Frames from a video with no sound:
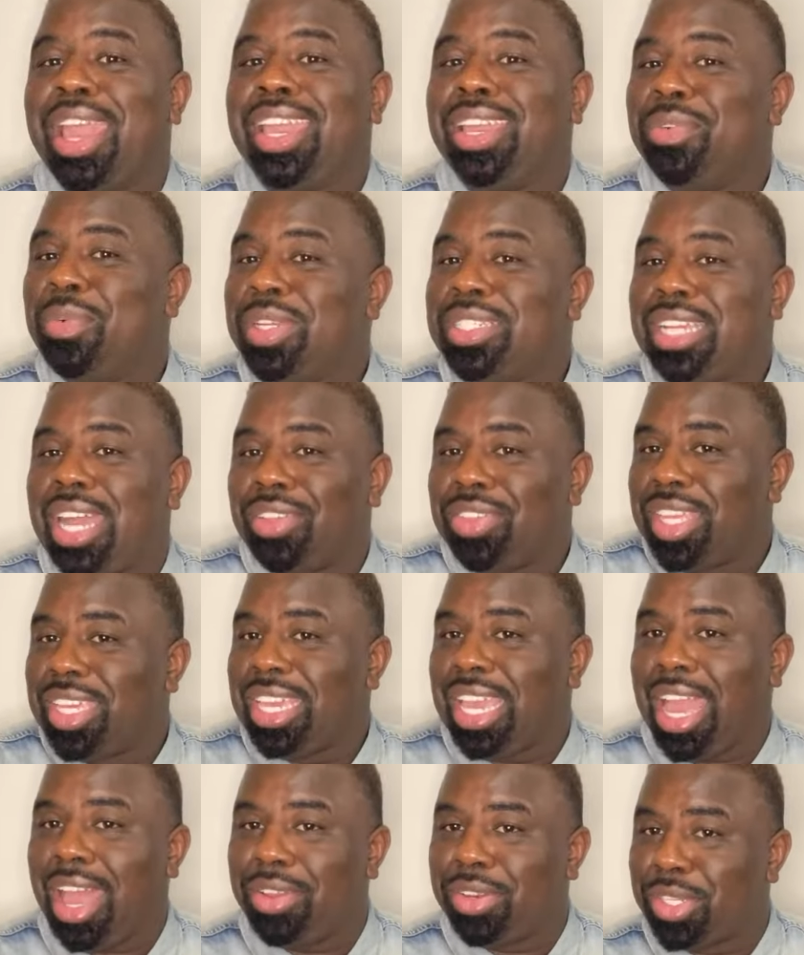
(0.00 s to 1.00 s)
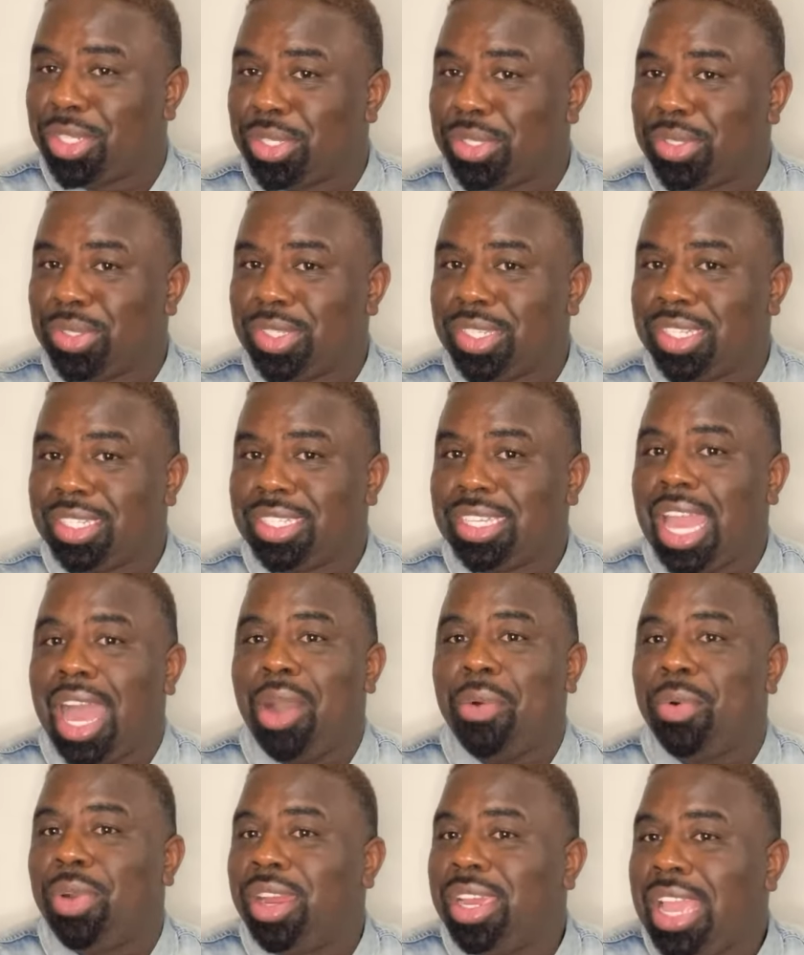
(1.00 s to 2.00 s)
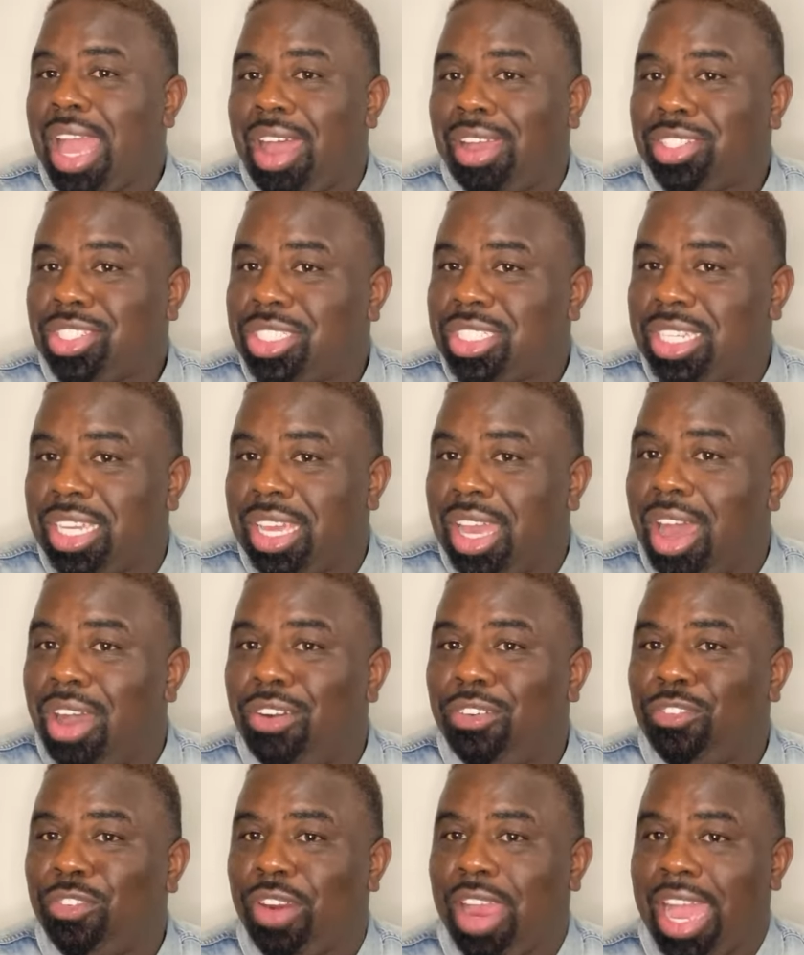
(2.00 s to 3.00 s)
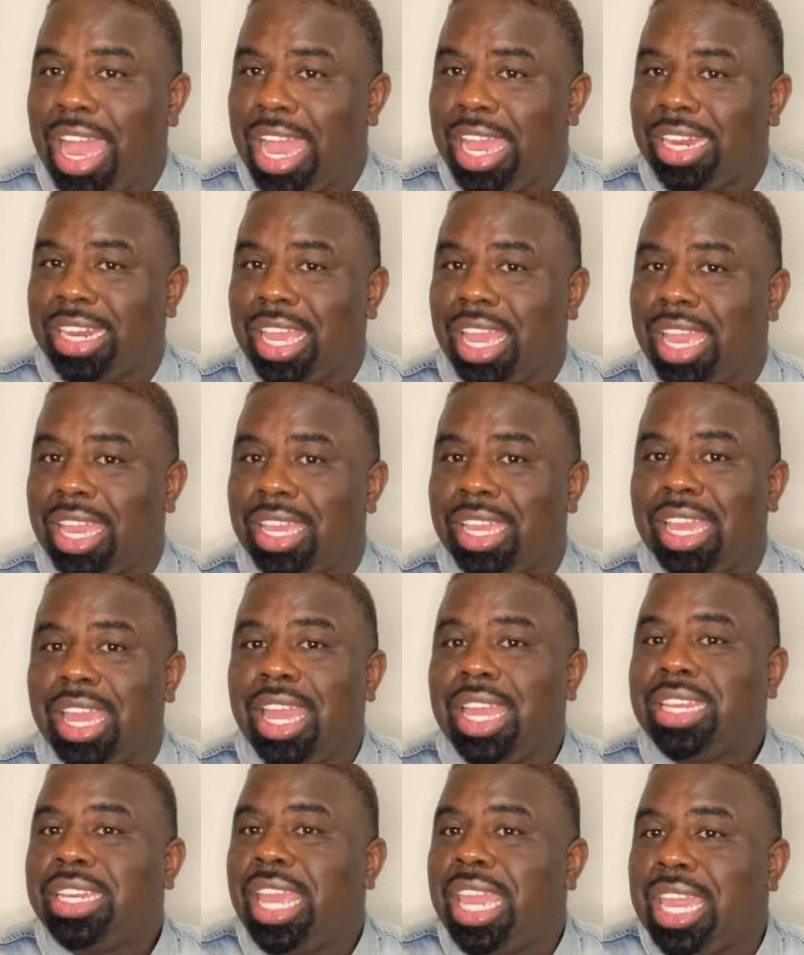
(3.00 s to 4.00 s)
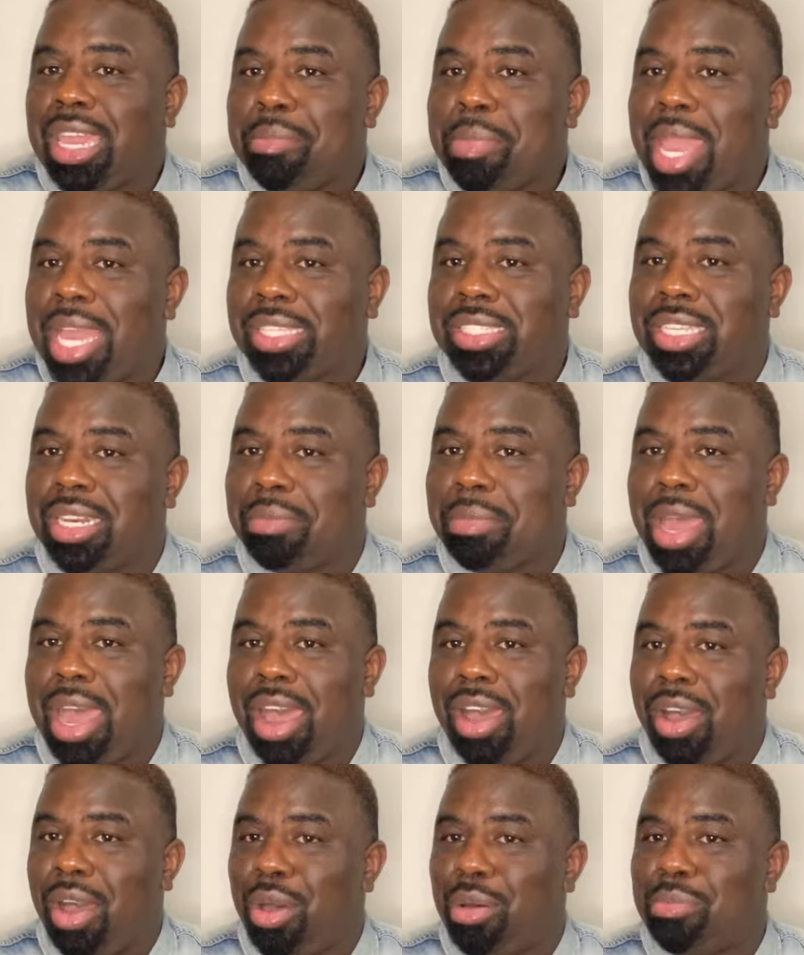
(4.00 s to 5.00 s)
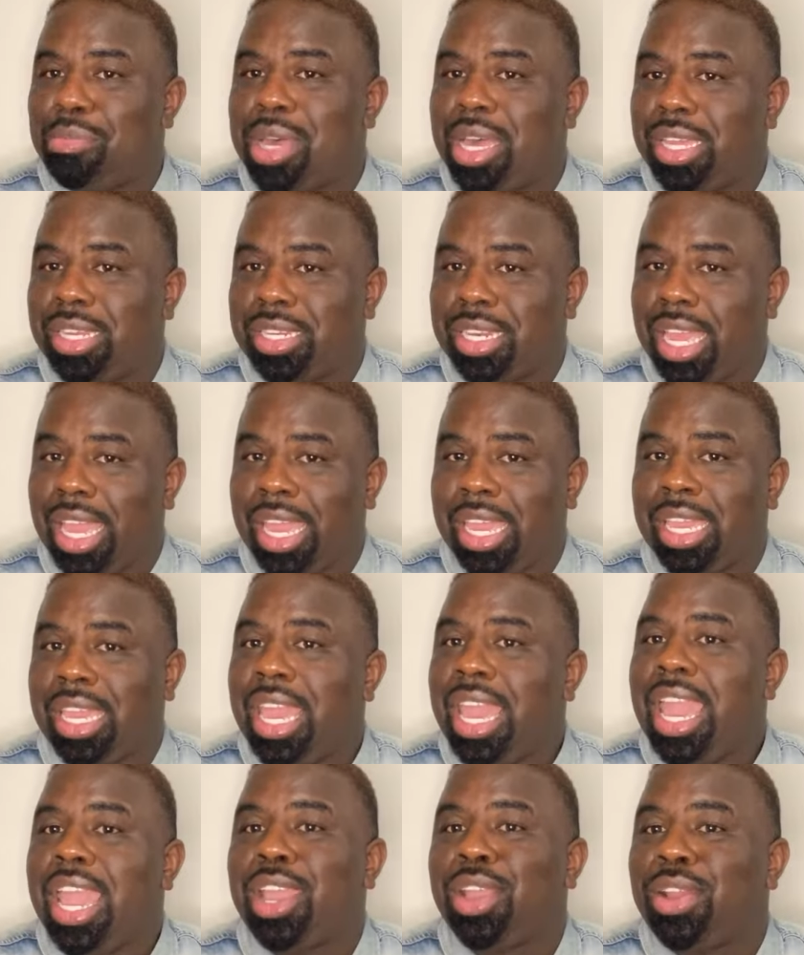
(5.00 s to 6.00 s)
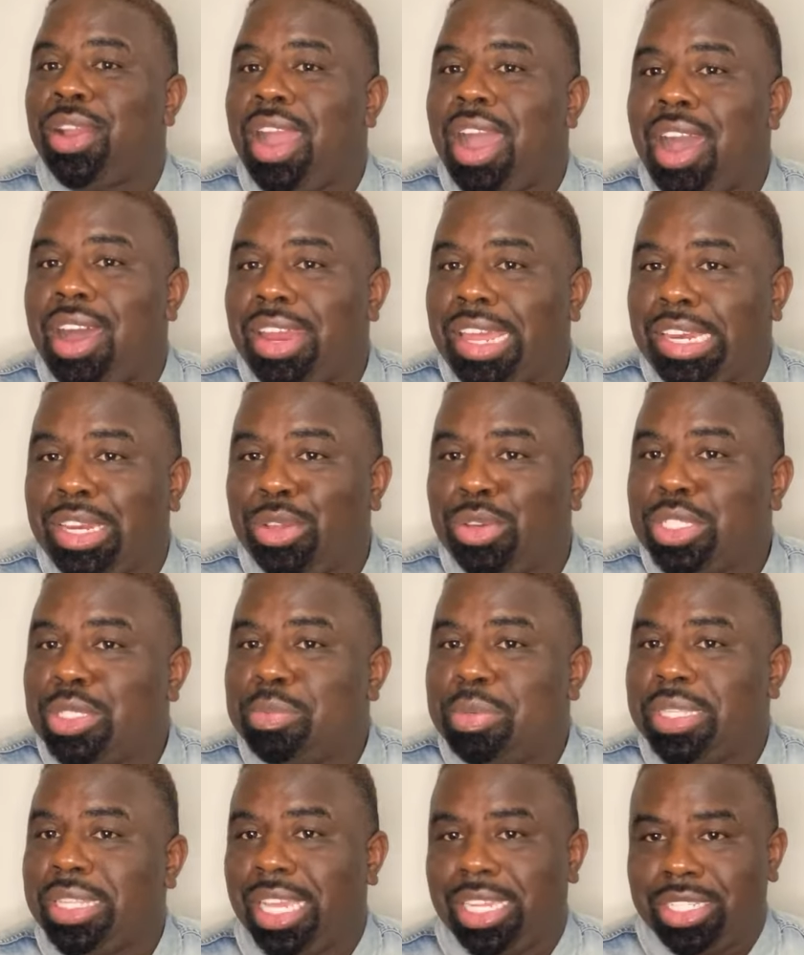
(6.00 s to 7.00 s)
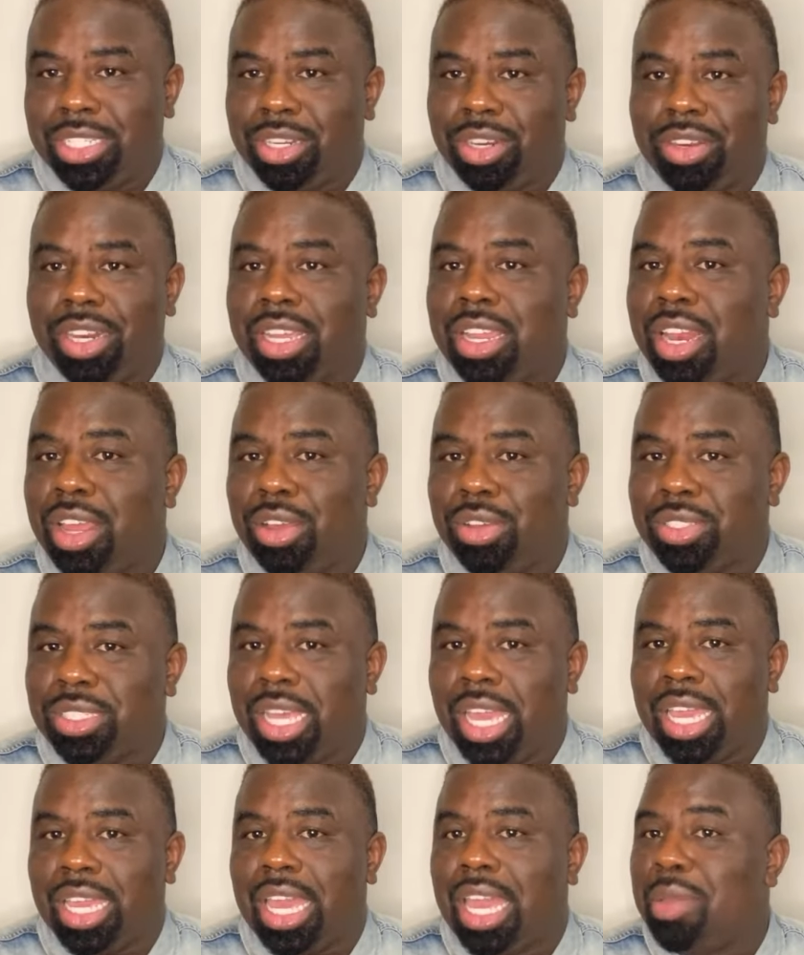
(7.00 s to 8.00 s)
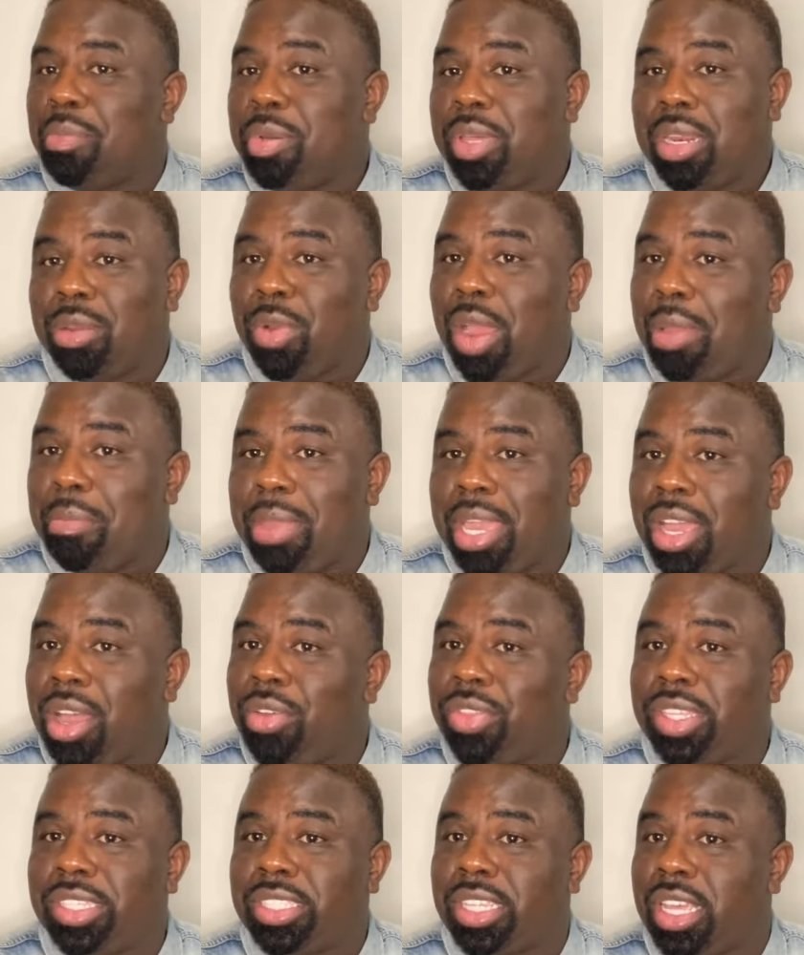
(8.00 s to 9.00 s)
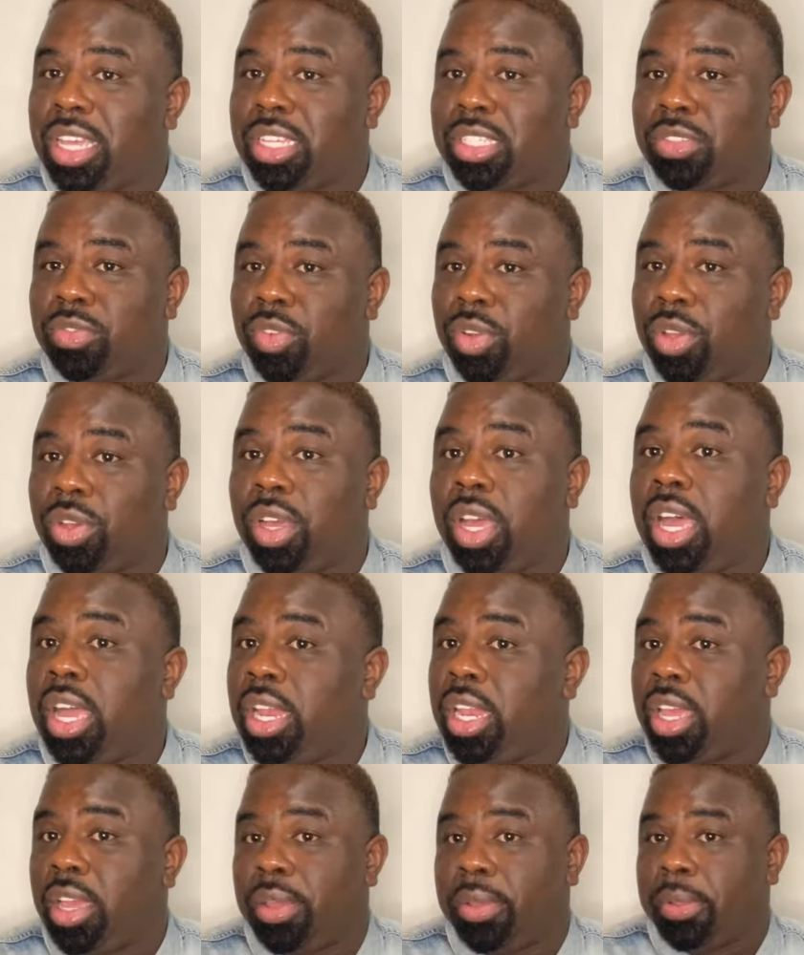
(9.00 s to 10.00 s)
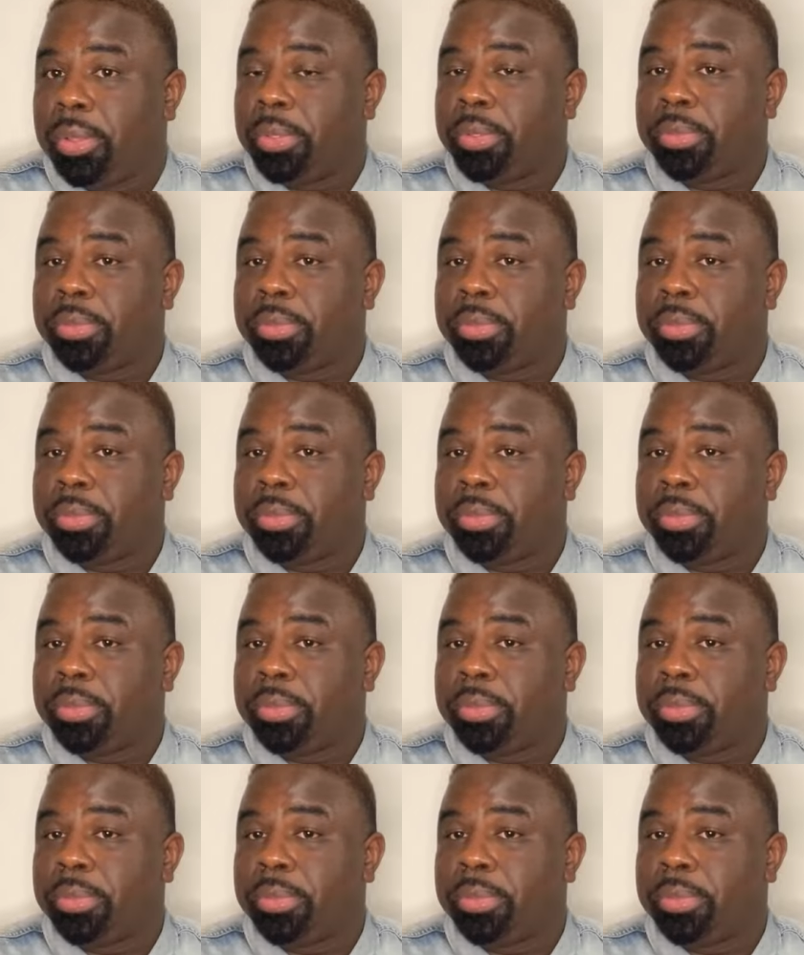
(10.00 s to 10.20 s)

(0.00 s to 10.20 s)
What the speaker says: What y'all think y'all do? Y'all wear y'all shit on Friday, take it back to the mall on Monday, and girl, all they do is put that shit on the clothes hanger and put it right back on the sales floor. Hello?